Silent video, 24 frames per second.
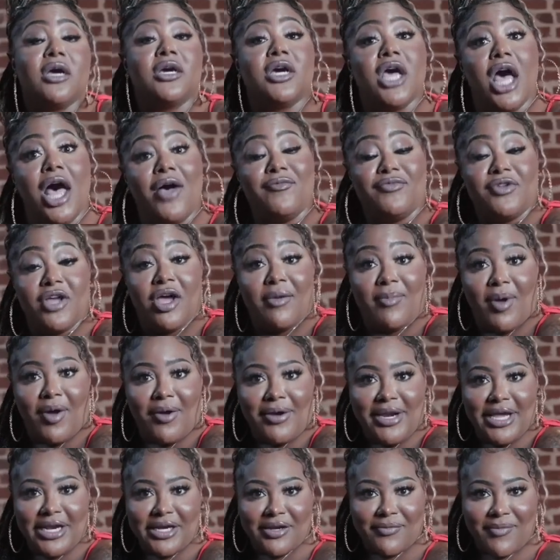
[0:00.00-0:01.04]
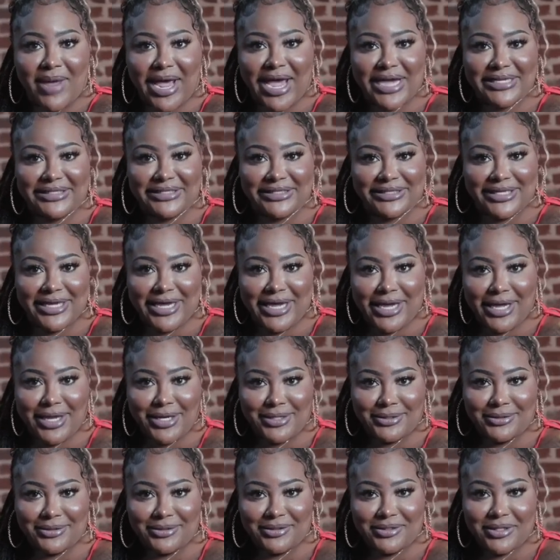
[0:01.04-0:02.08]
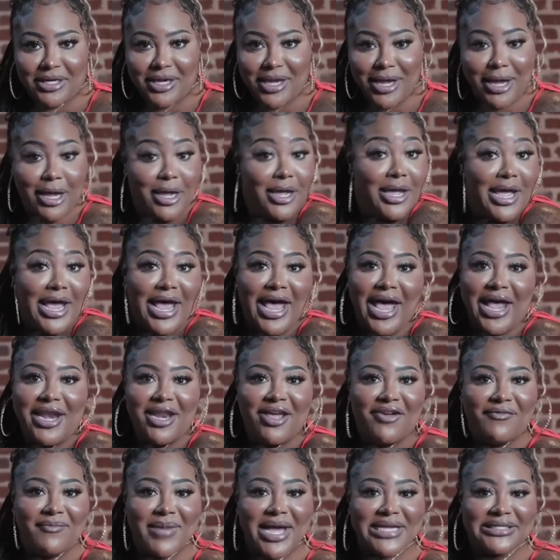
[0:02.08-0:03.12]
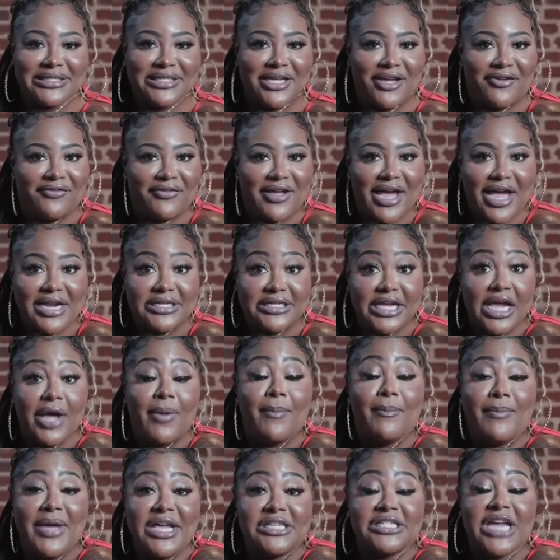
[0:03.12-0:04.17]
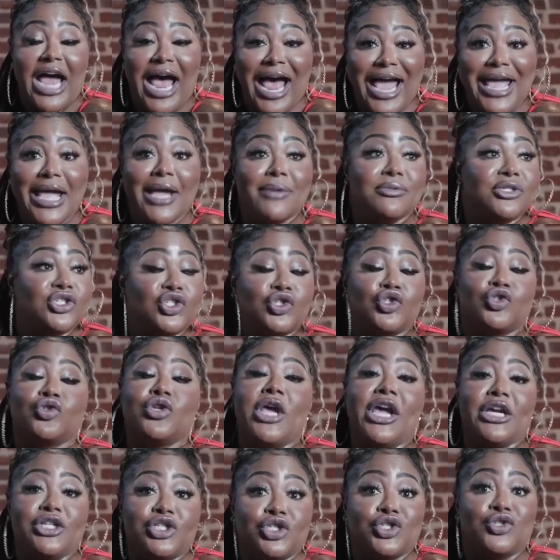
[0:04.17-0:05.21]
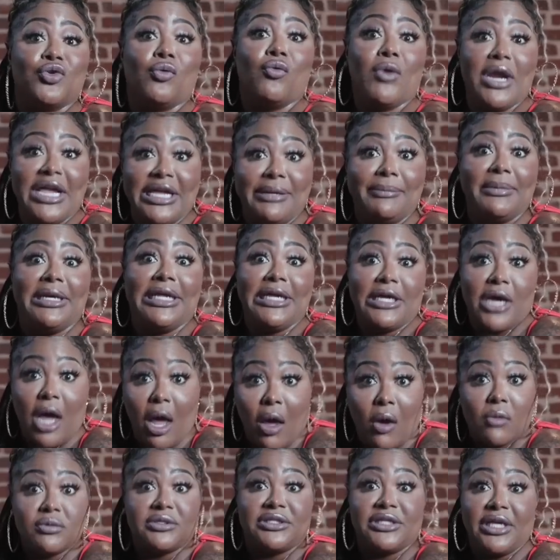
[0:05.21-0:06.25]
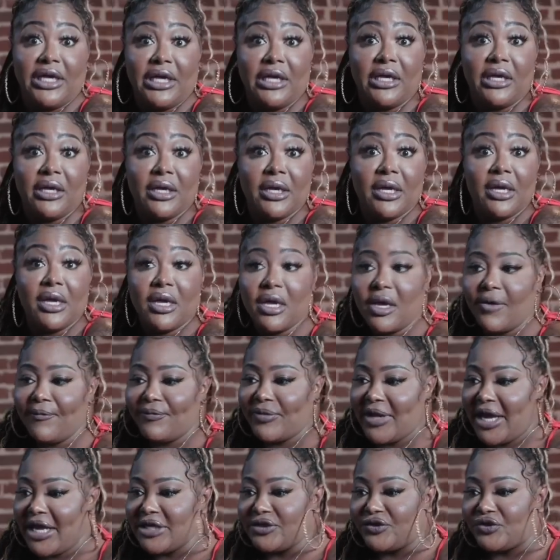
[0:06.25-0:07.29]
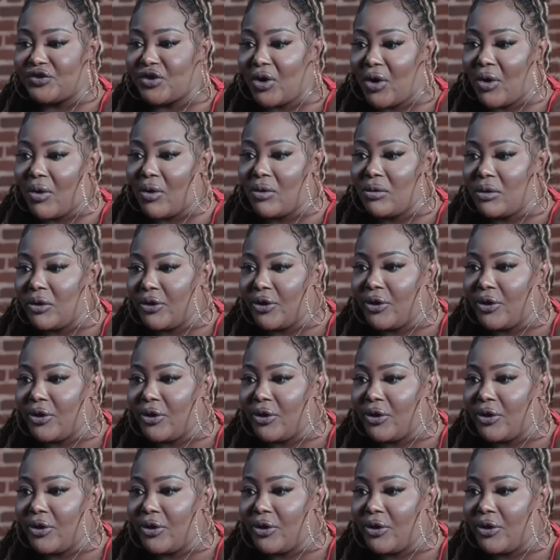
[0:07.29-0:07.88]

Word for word: comfortable in my skin. I love myself, goddamn bitch. I am extremely cozy. And so